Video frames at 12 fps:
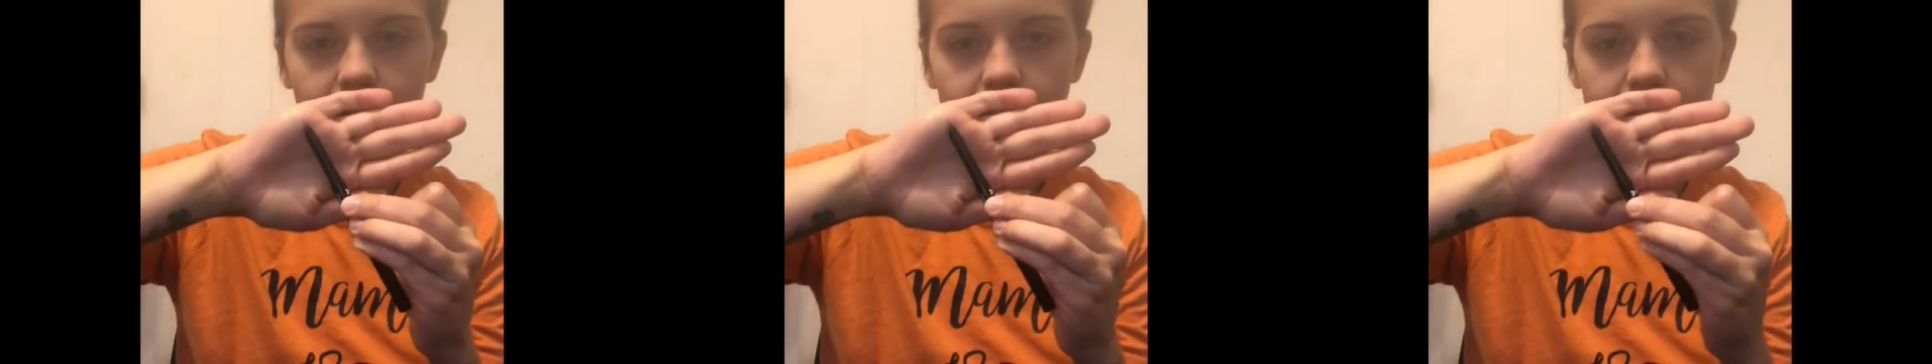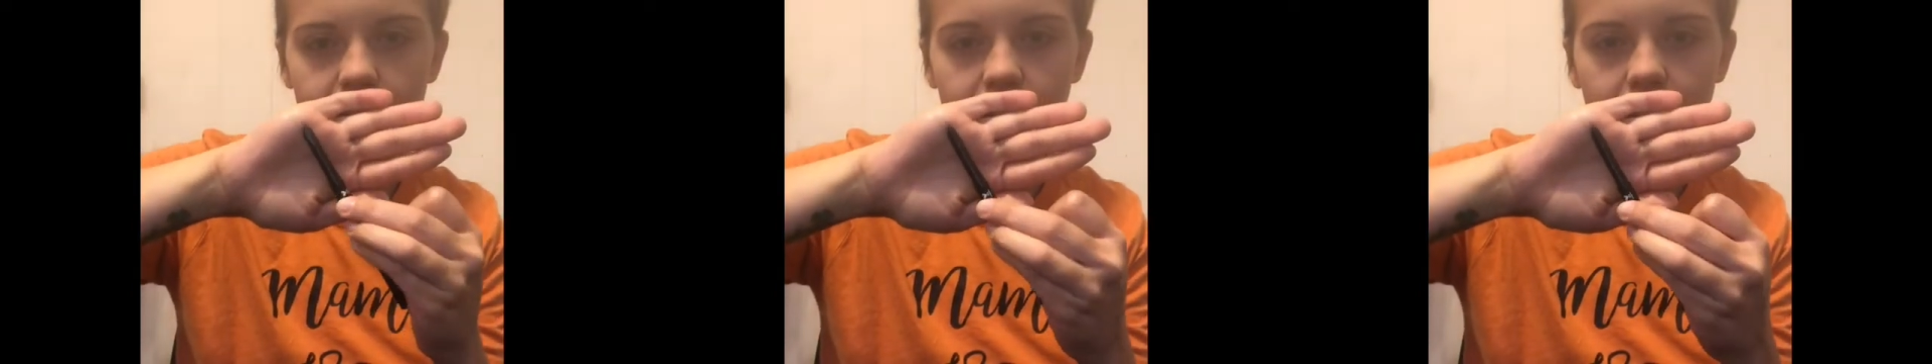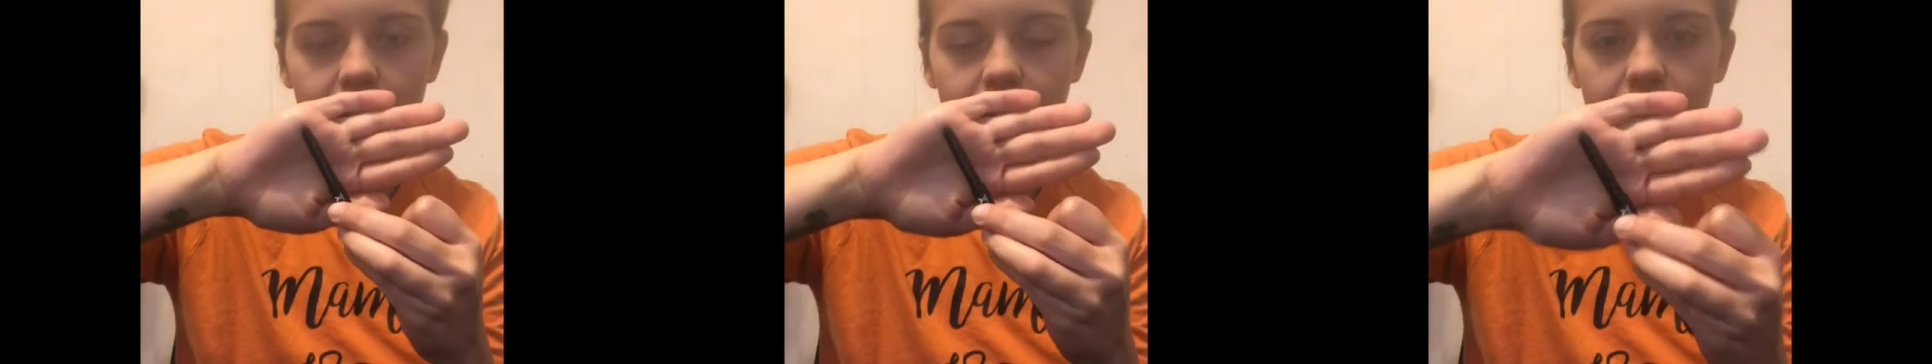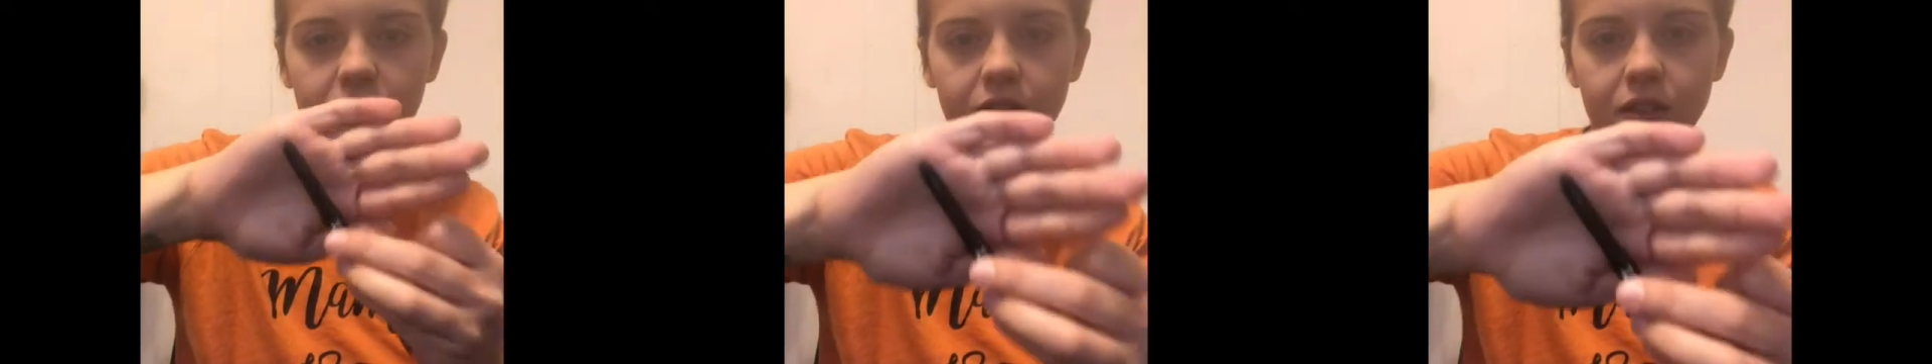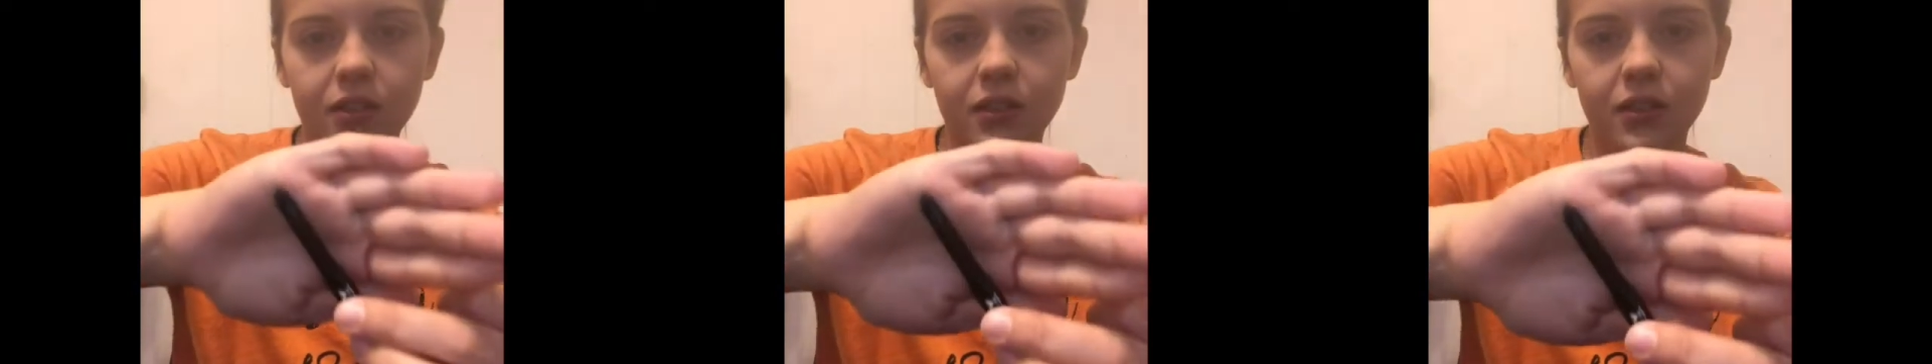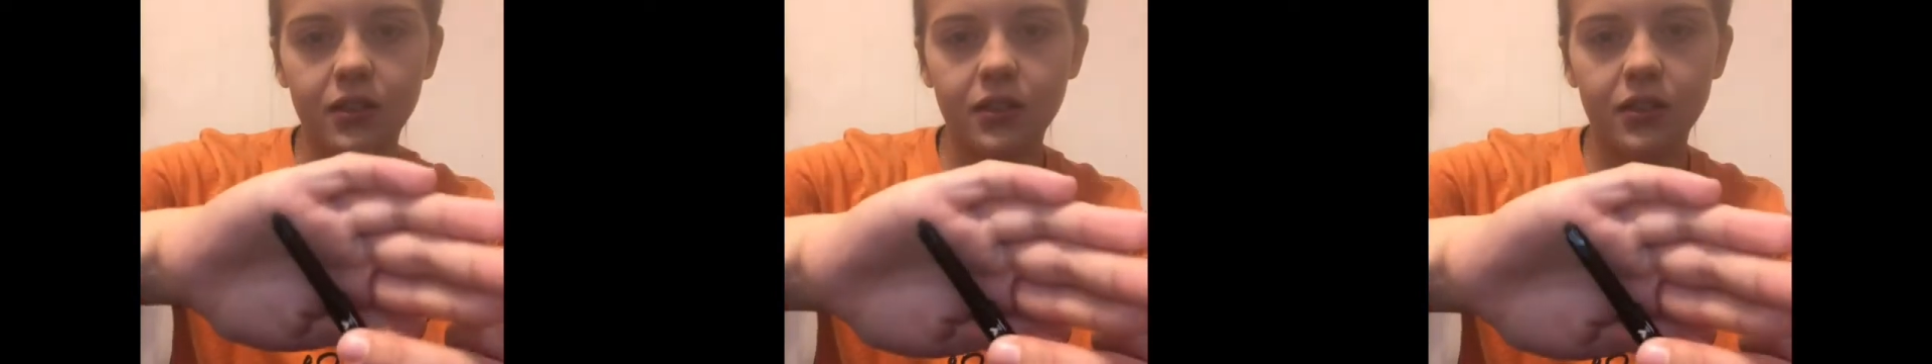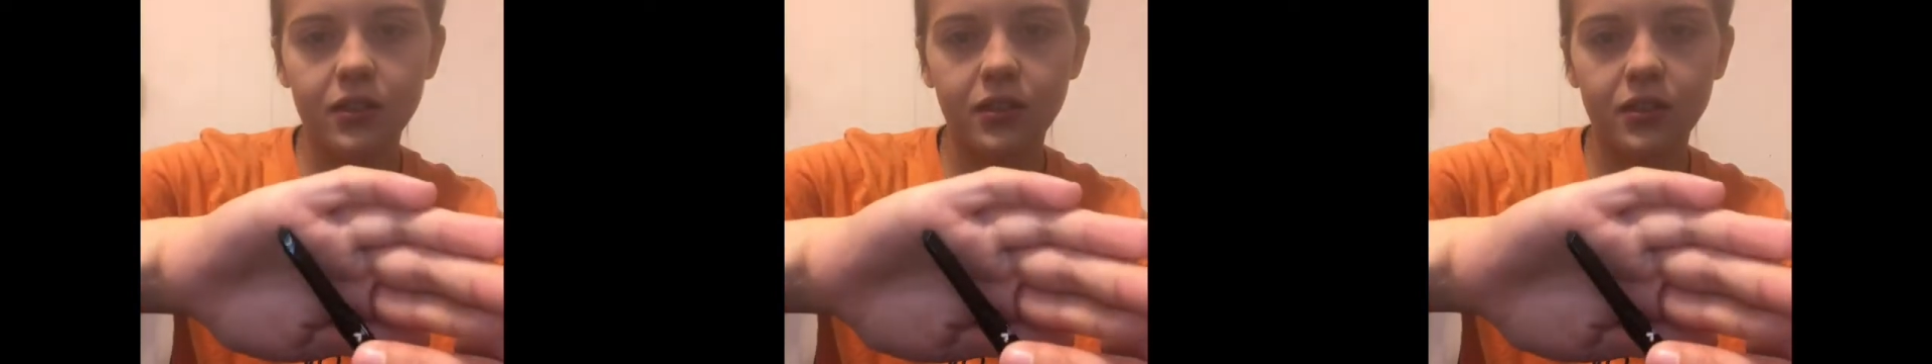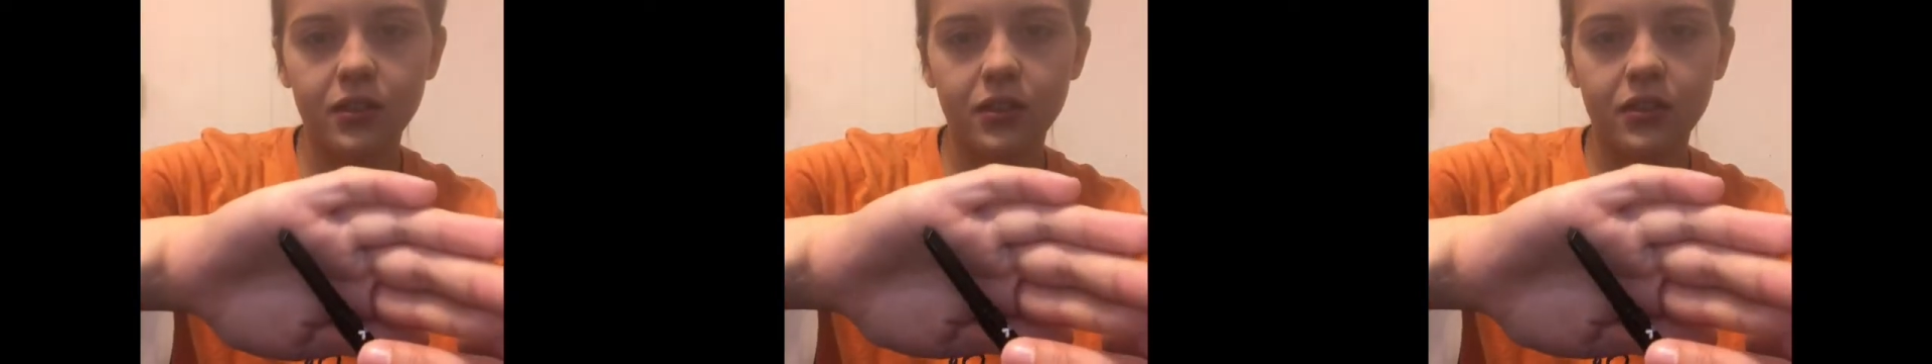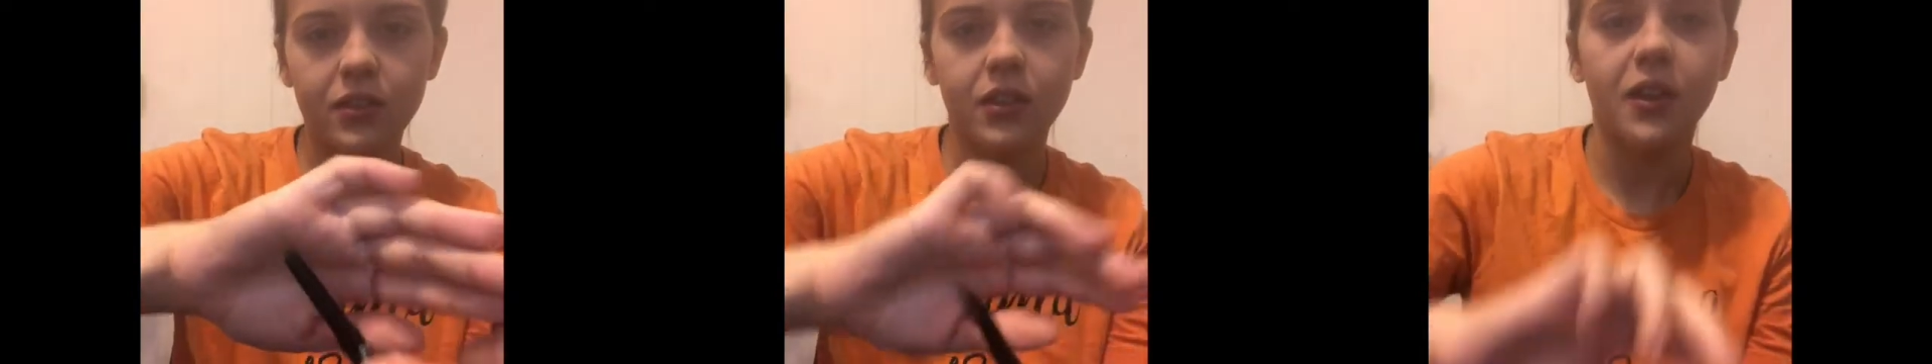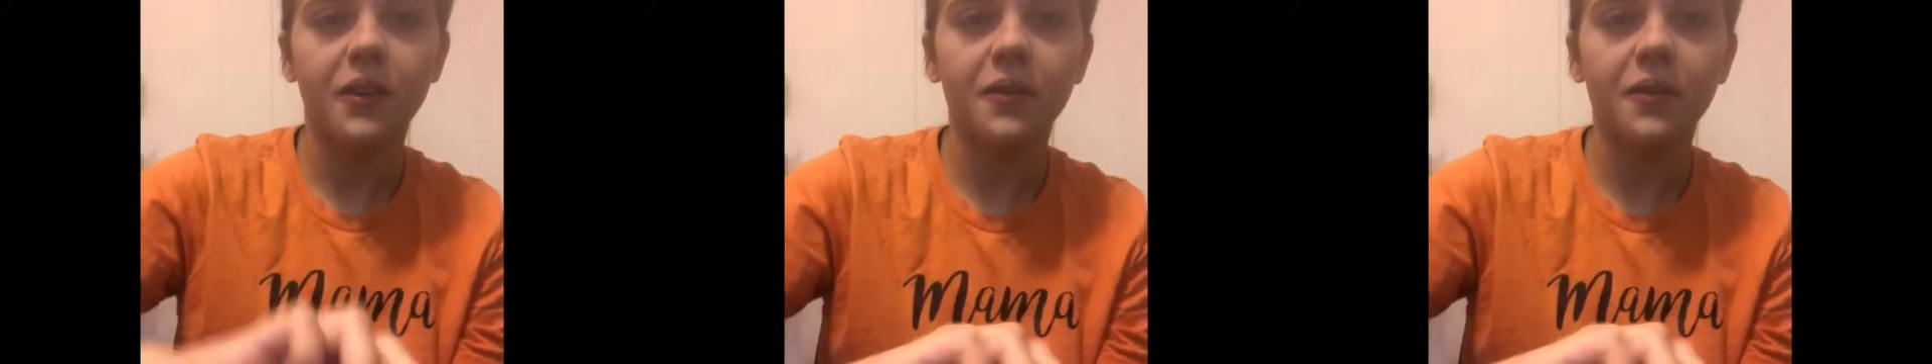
see that. Okay.